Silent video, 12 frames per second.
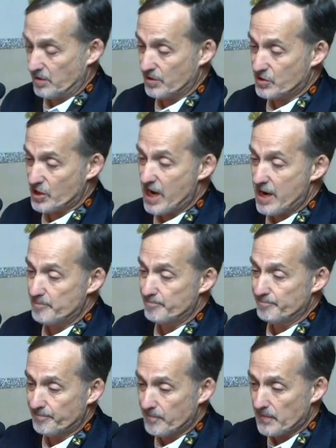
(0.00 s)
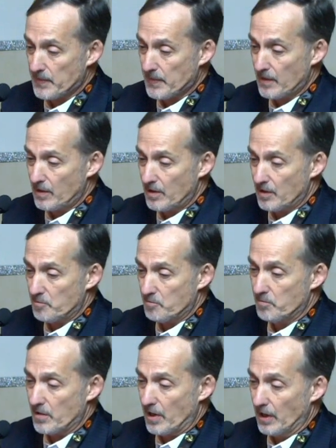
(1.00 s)
job.
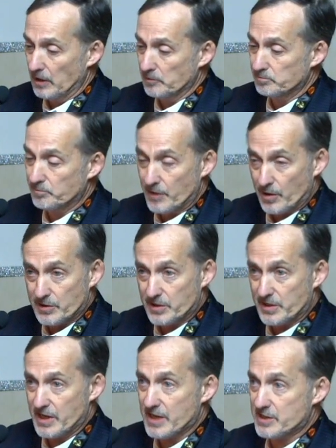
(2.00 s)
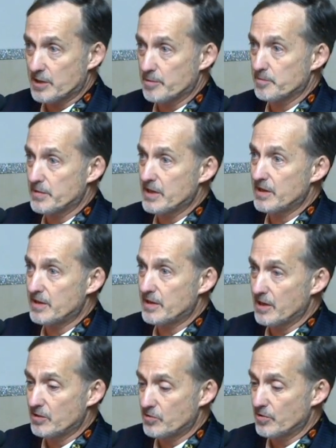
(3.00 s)
There is a DSMB.
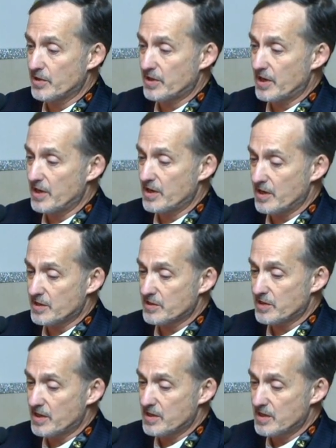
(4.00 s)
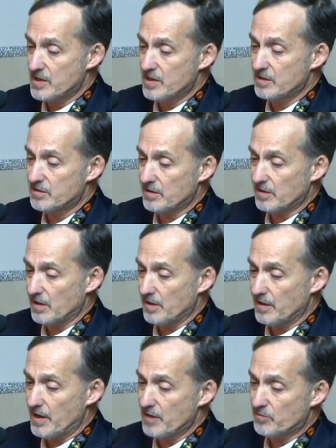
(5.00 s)
They adjudicated SAEs.
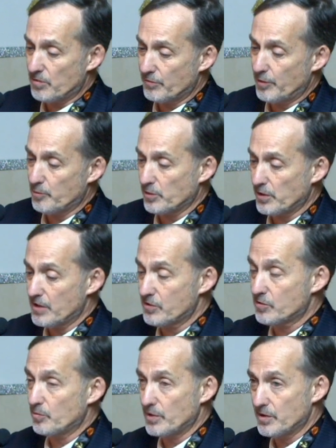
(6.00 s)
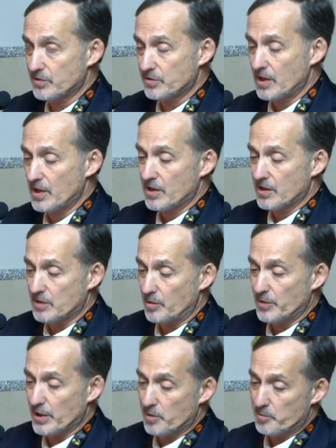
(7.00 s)
Atrial fibrillation was
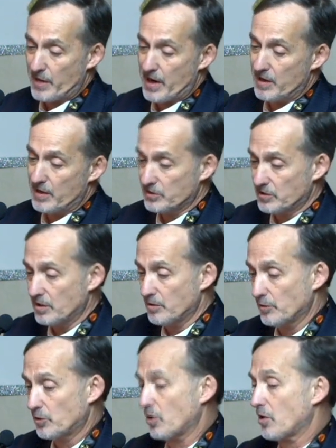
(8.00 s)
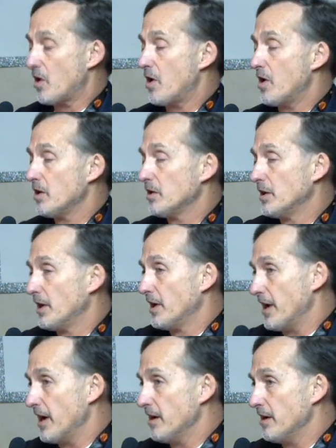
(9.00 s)
somewhat imbalanced. If you took all
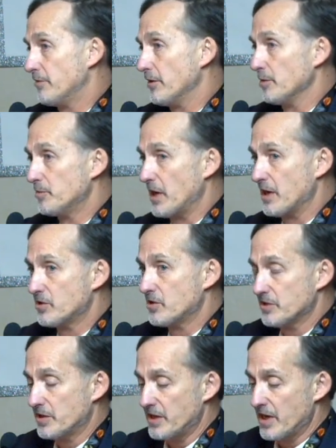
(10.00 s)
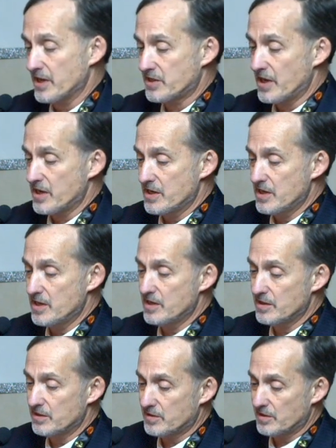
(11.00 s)
AFib, not just the
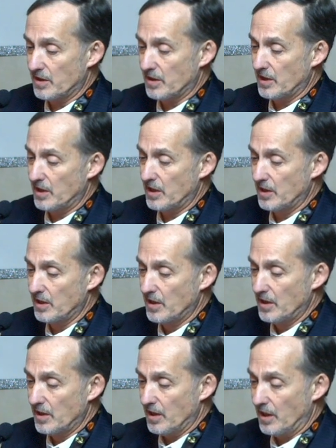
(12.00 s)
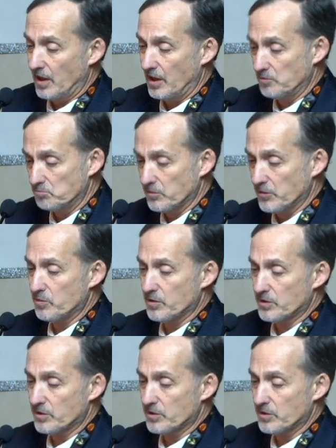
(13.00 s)
SAEs, it